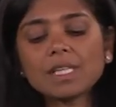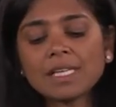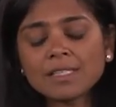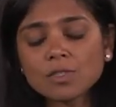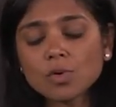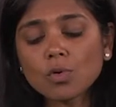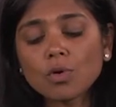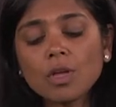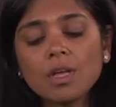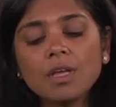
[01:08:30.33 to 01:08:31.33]
And so
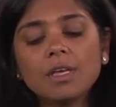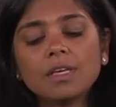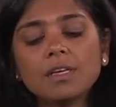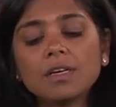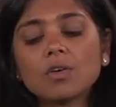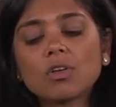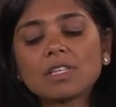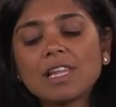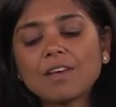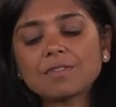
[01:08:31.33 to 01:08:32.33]
here on
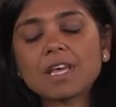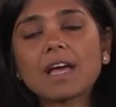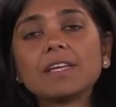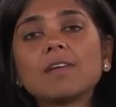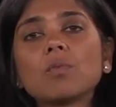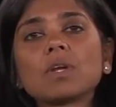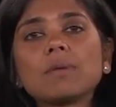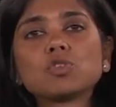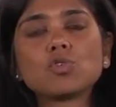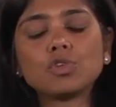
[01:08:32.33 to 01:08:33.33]
the left side, what
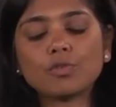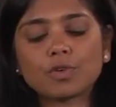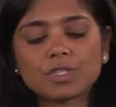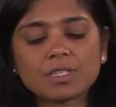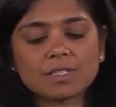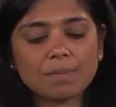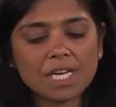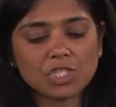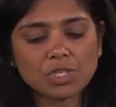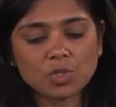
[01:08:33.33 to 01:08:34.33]
I'm showing you first is a
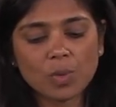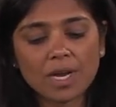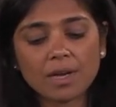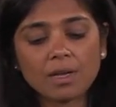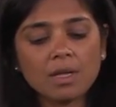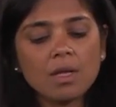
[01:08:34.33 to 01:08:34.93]
patient where